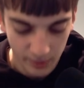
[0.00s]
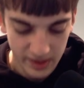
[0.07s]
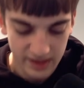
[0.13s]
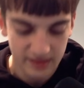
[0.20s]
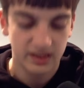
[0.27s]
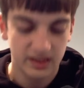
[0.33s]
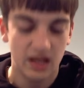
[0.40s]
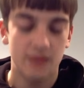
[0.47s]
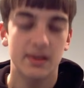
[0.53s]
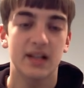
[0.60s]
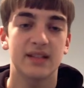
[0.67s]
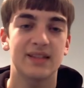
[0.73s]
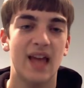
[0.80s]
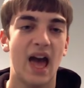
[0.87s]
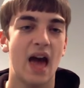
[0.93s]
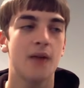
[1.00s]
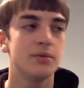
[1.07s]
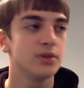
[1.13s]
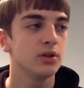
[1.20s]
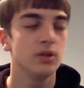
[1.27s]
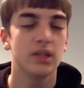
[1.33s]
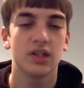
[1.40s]
this game. That is
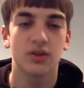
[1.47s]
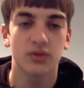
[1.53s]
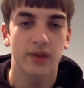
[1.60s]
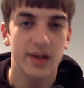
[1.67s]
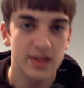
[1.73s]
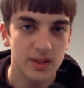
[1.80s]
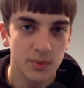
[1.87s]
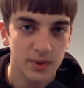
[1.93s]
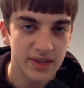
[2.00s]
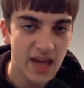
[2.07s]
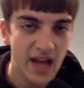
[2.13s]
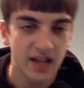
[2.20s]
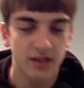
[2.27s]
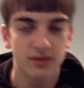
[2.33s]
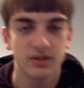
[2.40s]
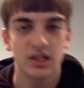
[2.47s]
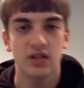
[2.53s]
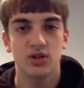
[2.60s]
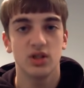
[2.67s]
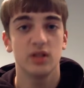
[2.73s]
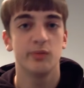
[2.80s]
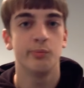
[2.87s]
absolutely crazy with the Echo Sage.
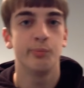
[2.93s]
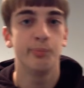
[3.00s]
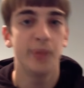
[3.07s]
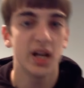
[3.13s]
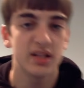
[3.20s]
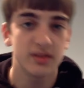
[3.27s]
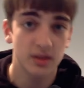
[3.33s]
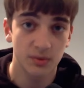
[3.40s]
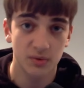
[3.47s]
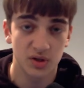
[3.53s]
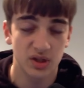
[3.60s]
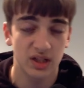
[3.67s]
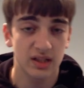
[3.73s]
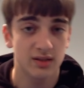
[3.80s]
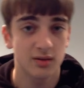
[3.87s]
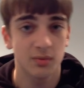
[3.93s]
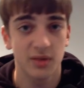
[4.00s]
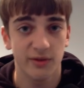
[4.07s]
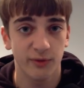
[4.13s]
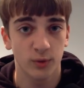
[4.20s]
She's busted when she gets to be 4